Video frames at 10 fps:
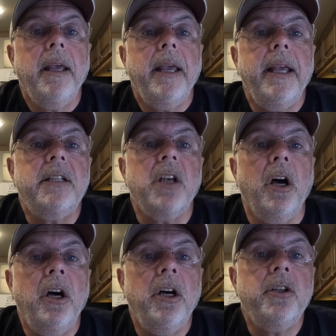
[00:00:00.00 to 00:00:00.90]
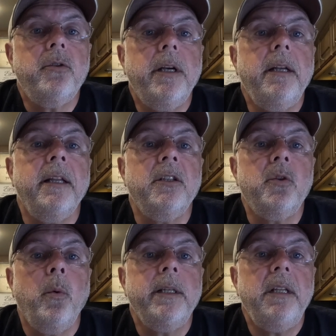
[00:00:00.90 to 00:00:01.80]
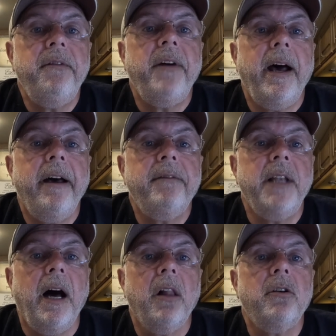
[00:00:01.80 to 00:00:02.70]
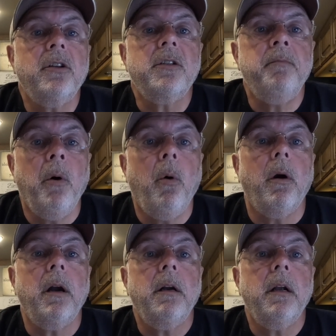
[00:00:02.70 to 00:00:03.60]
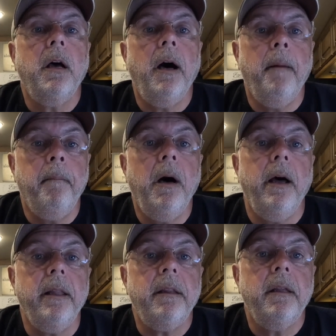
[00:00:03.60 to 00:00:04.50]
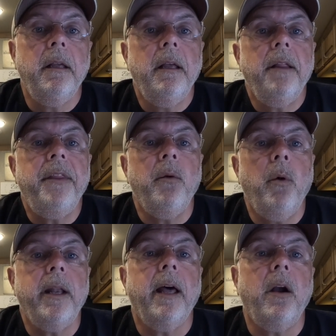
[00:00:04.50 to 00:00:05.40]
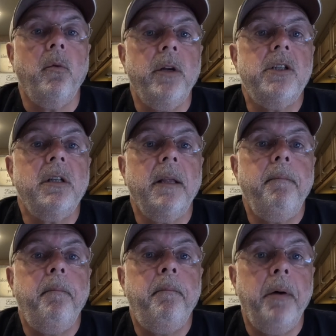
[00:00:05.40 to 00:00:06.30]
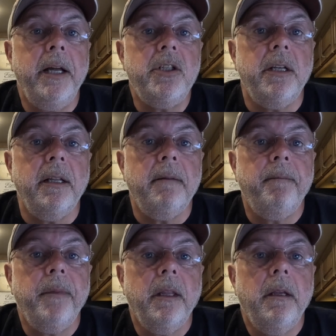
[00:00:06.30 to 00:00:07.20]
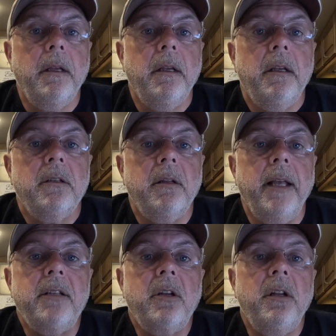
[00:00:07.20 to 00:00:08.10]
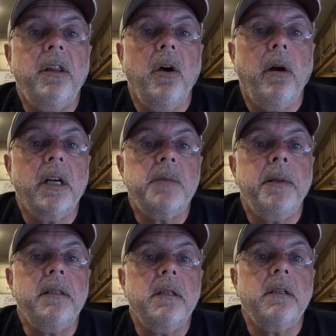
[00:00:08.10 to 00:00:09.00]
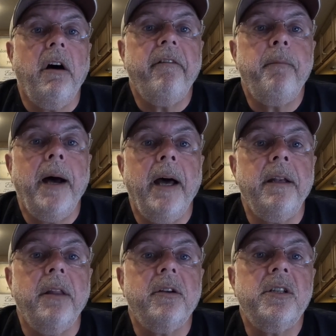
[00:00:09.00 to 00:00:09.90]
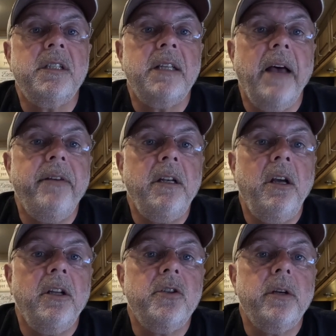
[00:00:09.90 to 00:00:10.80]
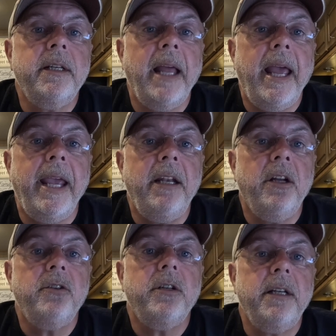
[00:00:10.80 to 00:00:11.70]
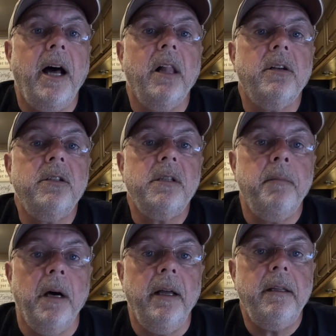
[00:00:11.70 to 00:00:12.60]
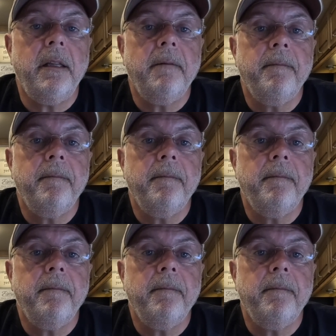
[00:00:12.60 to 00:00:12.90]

It's $125 more a month than what I'd originally budgeted. So that's going to throw our expenses off by another $700 to $800 a month.